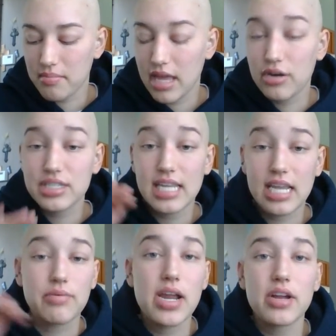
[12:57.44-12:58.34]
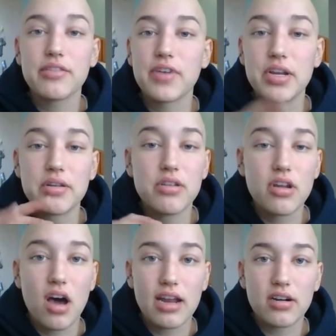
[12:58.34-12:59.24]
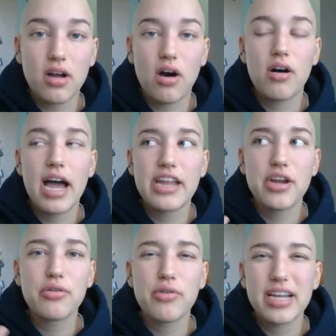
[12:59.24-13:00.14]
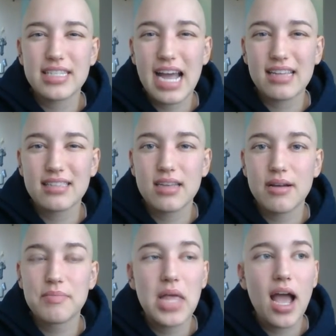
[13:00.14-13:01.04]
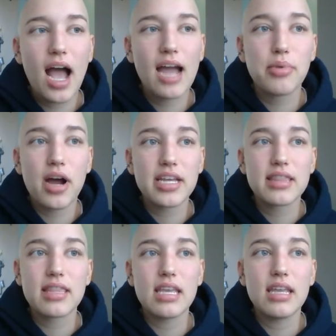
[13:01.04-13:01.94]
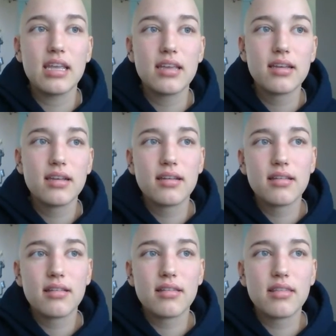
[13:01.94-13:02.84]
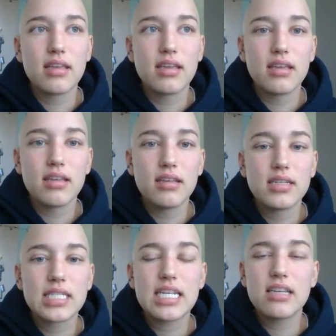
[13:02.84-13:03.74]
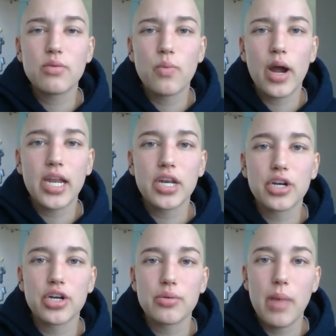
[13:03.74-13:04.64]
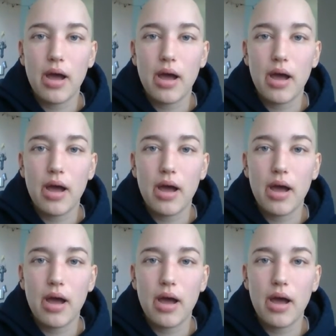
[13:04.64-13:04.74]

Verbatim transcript: It'll say it right on the front, non-alcohol. I know Crest has some. I brought in the teeth whitener